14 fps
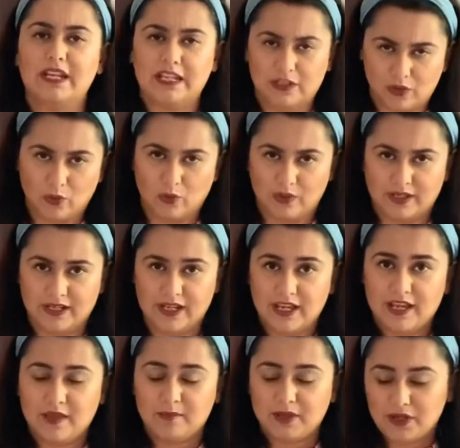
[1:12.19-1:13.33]
cold,
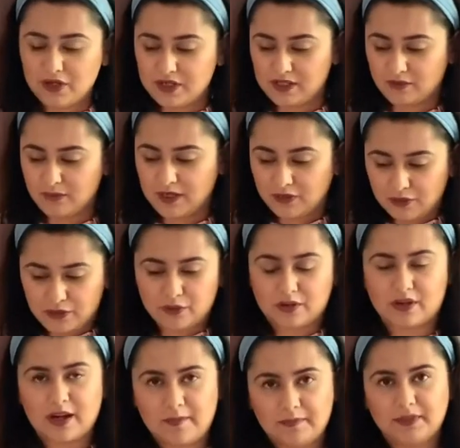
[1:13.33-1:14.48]
because we are going to
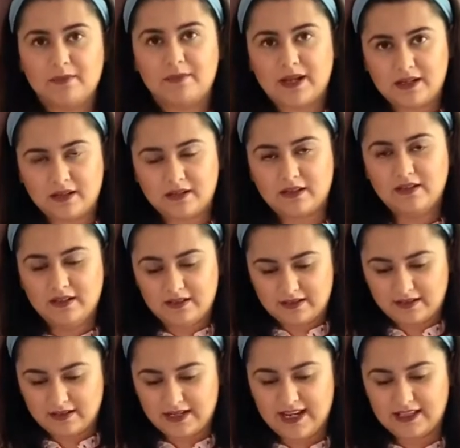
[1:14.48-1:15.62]
rub the butter
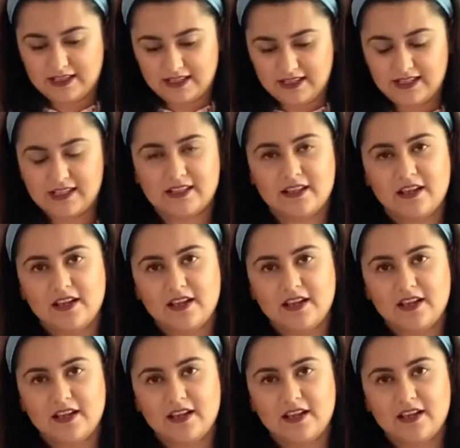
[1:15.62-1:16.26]
like this